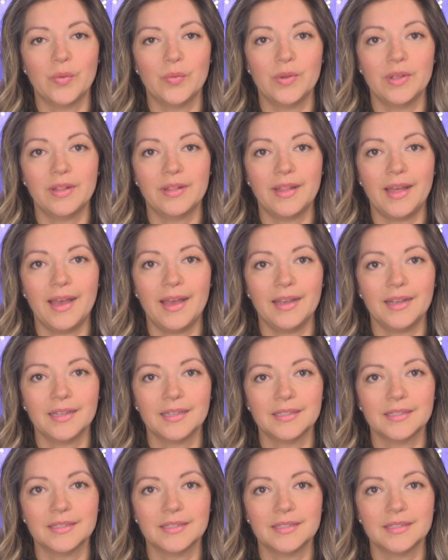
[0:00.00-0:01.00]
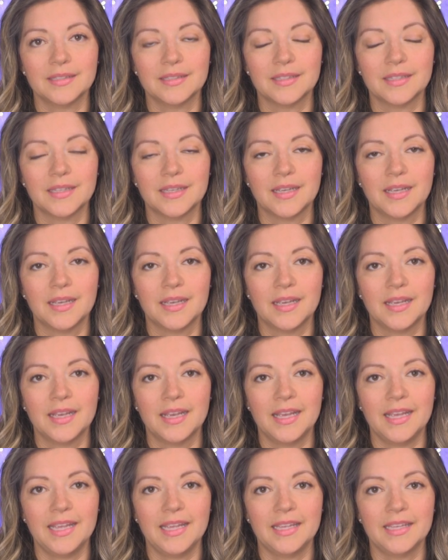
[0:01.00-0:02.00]
relax
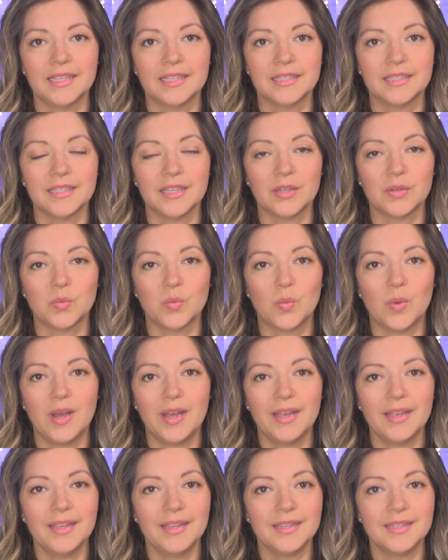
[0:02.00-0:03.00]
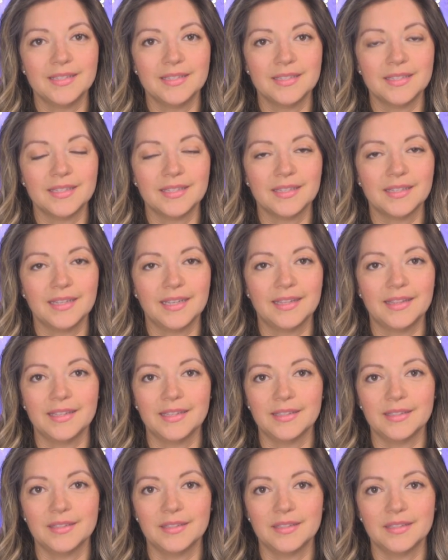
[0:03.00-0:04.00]
and unwind in
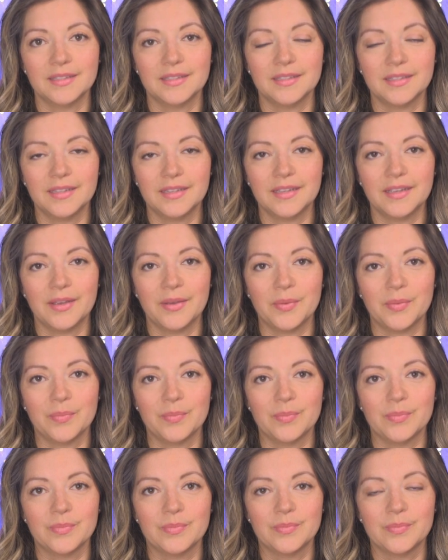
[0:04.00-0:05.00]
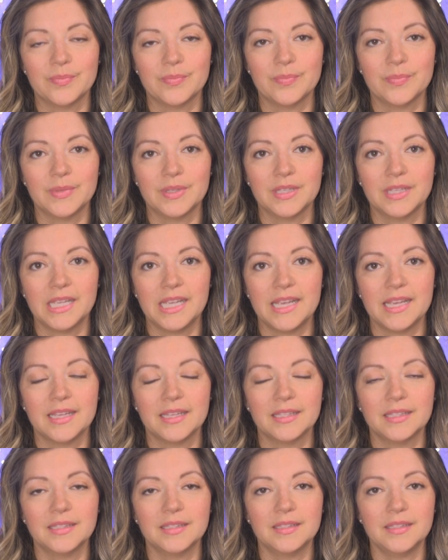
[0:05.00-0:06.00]
this um,
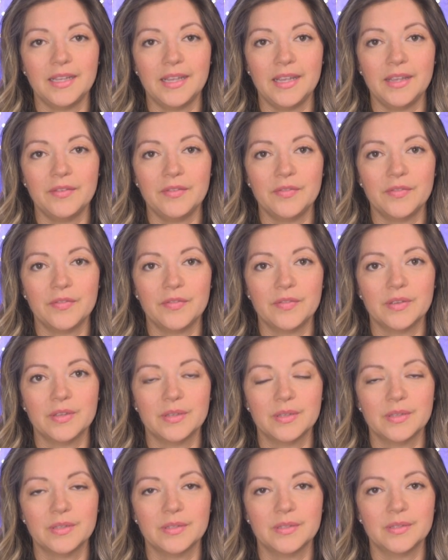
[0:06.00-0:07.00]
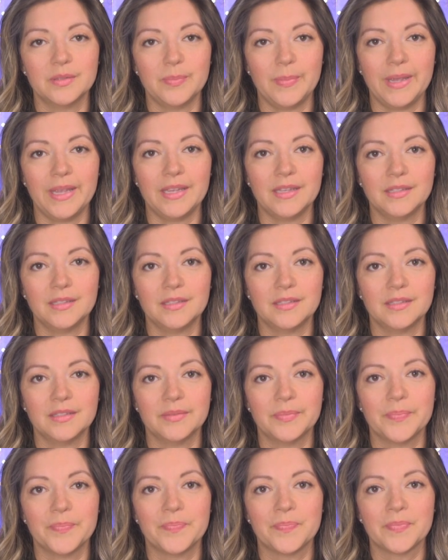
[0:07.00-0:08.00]
safe space
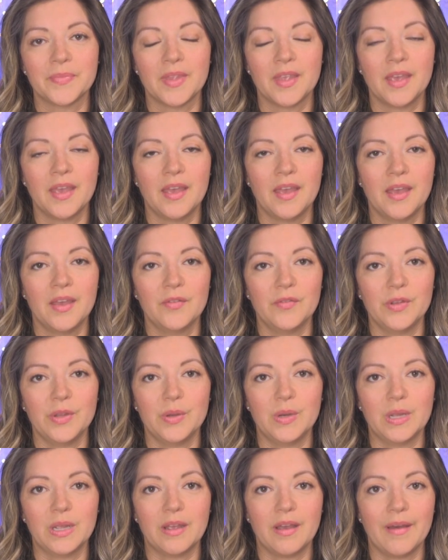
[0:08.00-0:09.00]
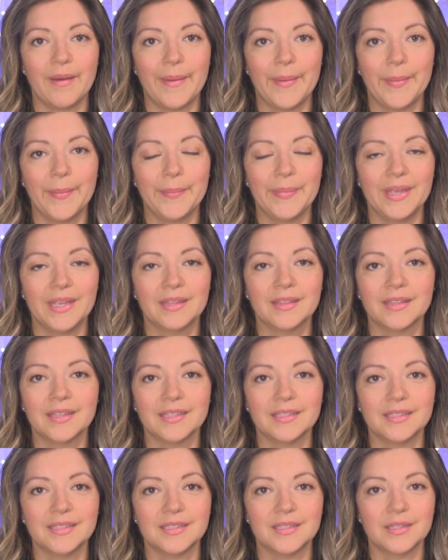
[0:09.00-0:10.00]
for you to come and
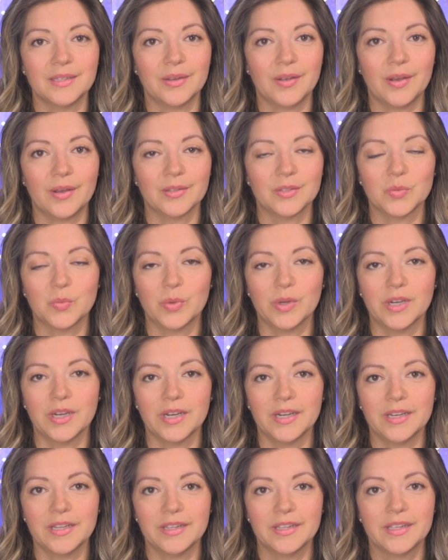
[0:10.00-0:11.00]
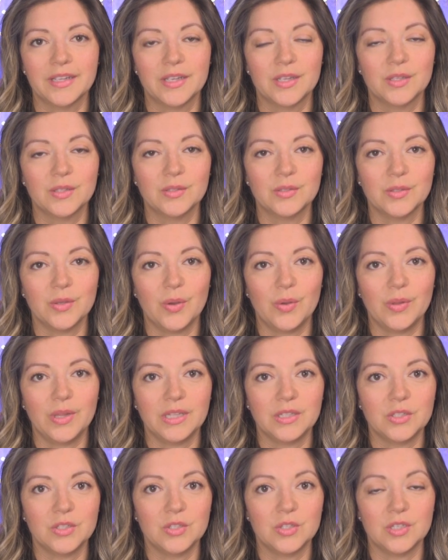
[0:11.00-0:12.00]
listen to God's Word. So
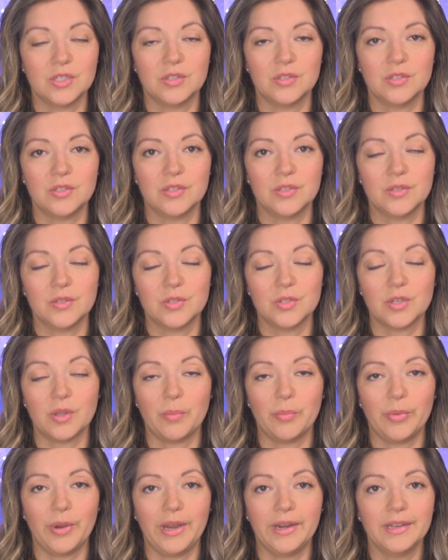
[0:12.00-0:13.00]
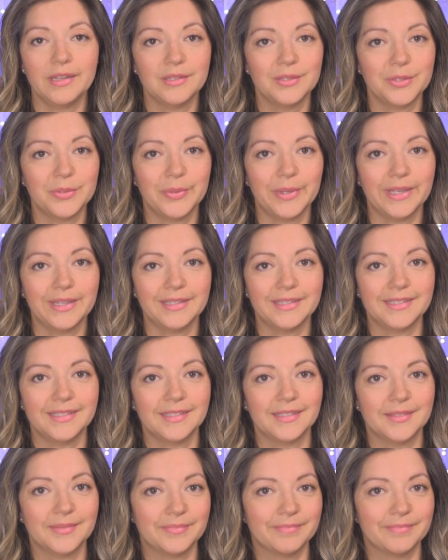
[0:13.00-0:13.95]
let's just jump right into it.